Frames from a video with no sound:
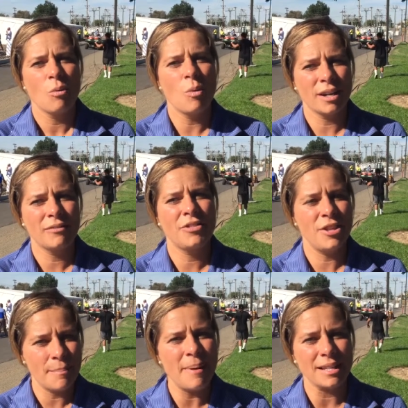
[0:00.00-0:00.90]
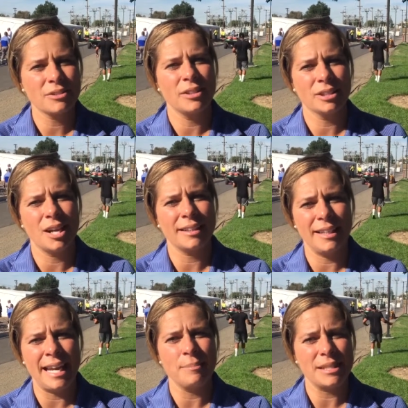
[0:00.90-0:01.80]
one of the best field hockey
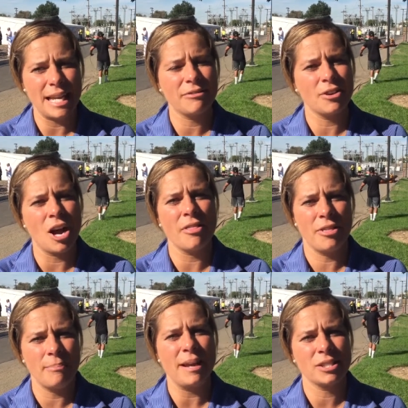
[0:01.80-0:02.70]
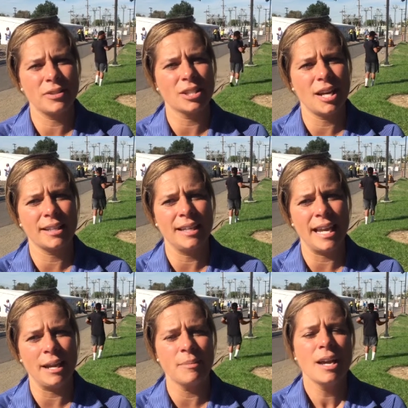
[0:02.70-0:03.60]
games, if not the best field hockey
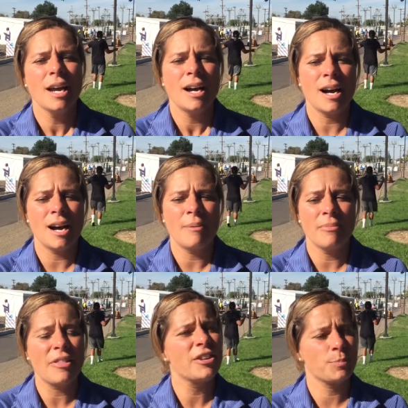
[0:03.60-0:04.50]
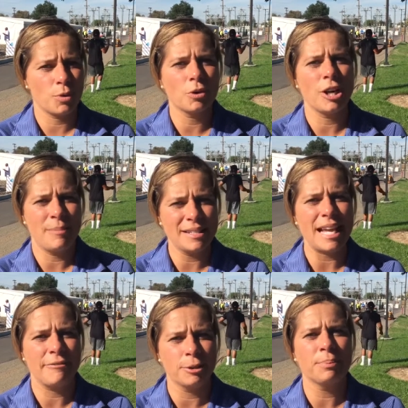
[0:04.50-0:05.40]
game um, that this program has
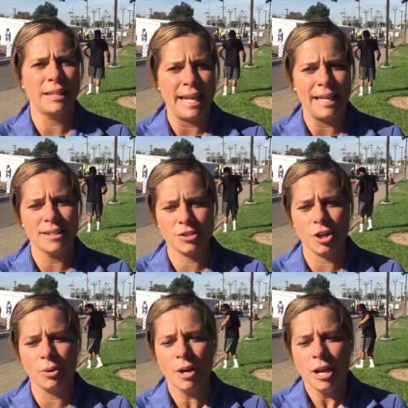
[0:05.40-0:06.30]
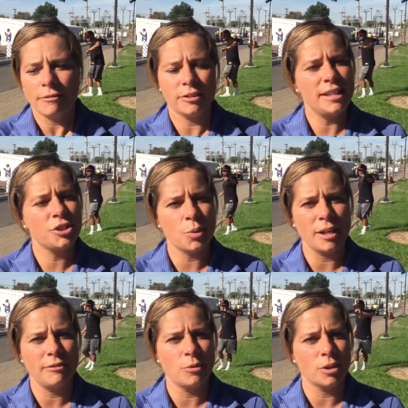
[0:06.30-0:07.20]
ever played. So for these
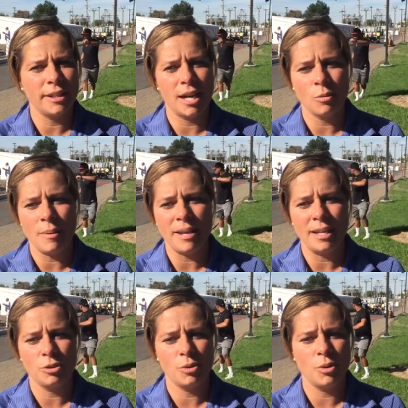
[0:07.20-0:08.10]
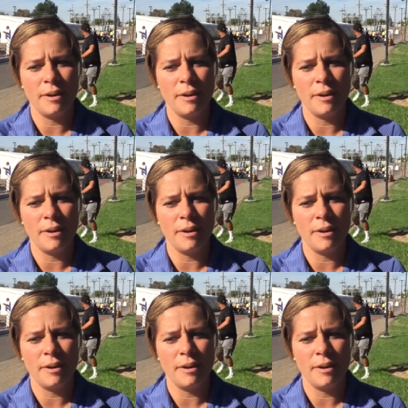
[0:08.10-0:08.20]
24 young women who